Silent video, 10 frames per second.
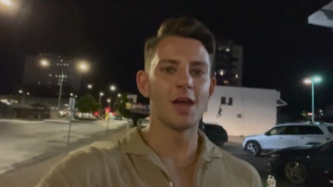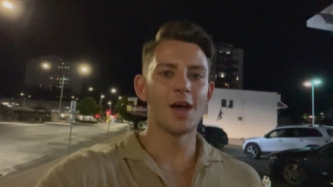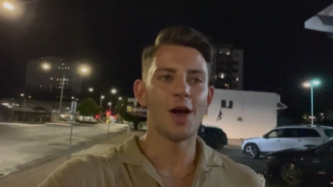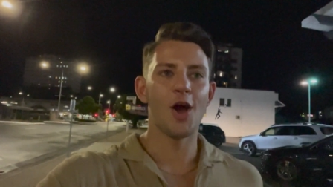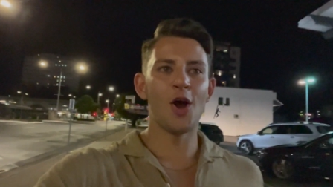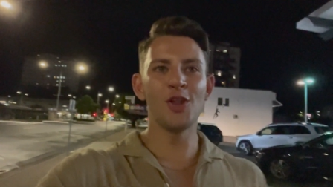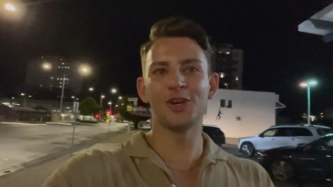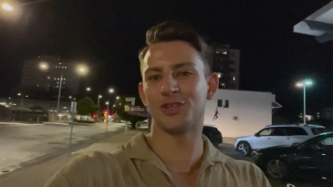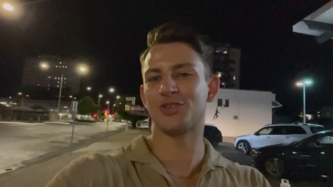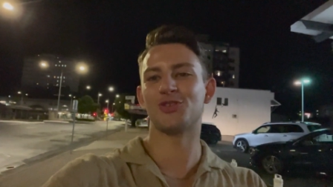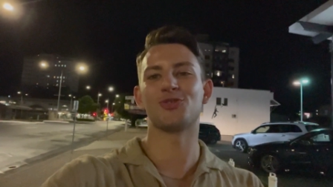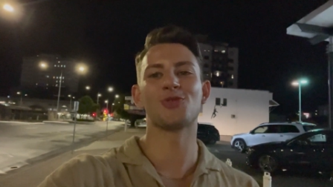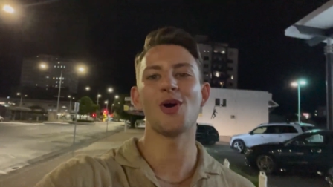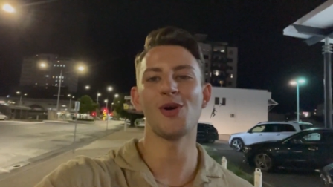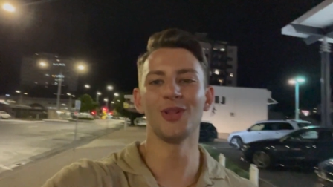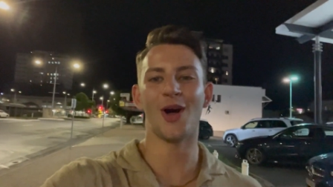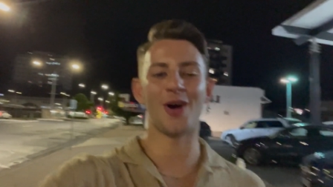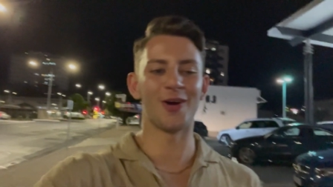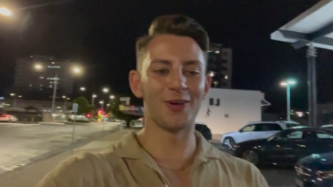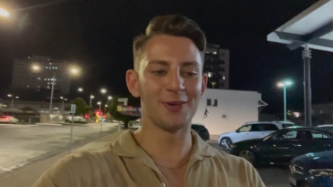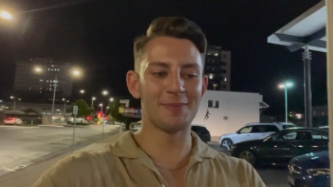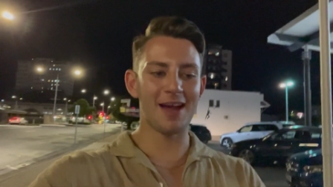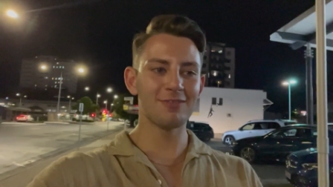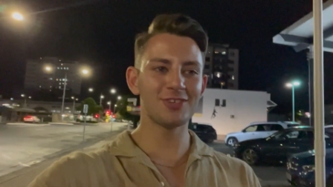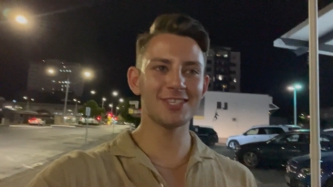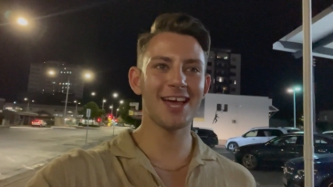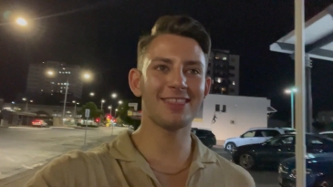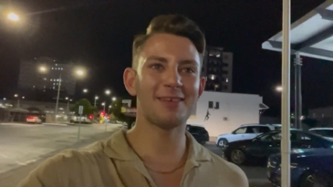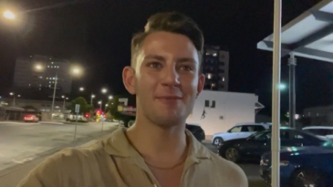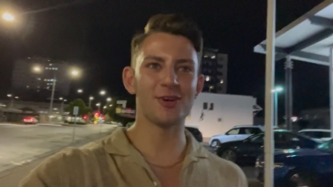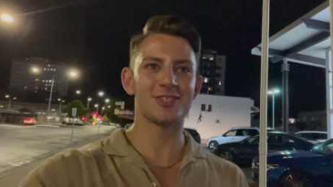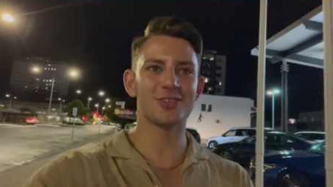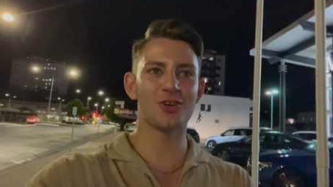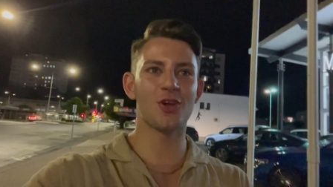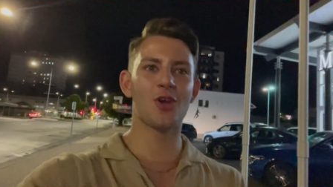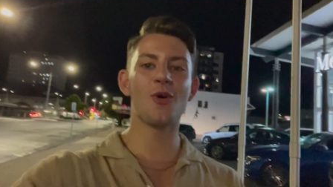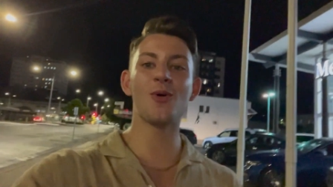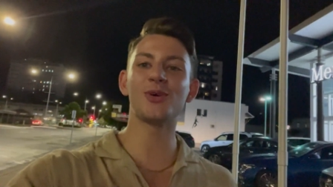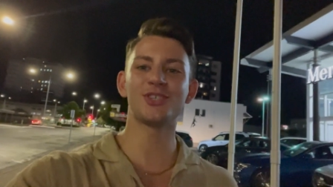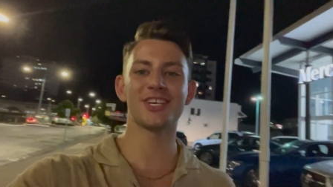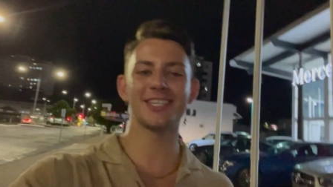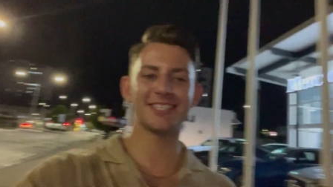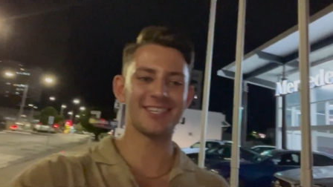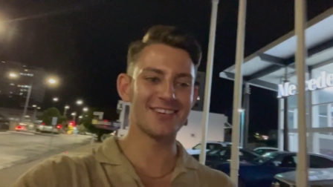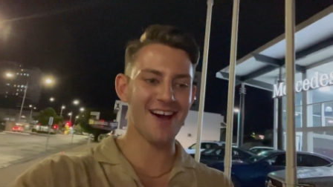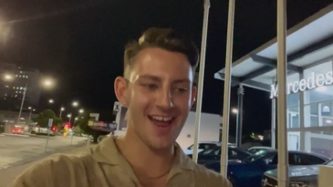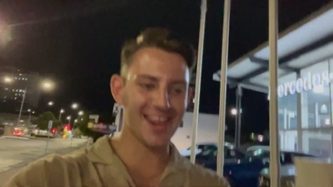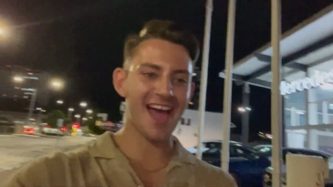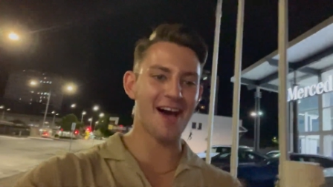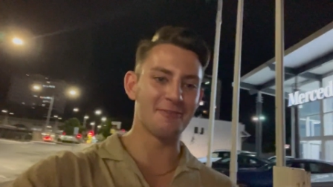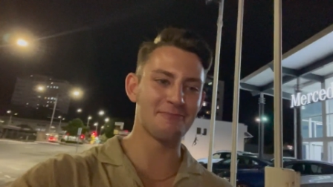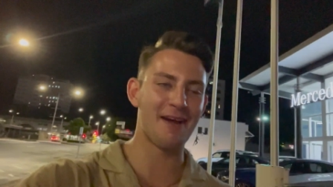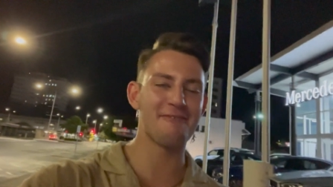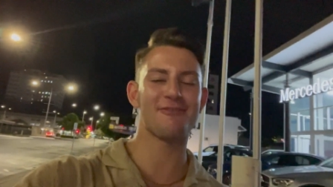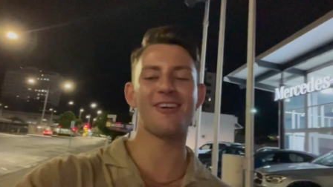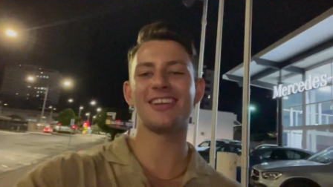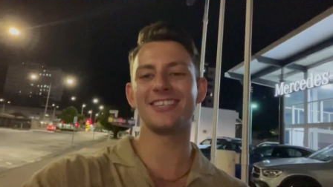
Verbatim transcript: longer. On a stroll home, I've just had the most gorgeous night out with my friend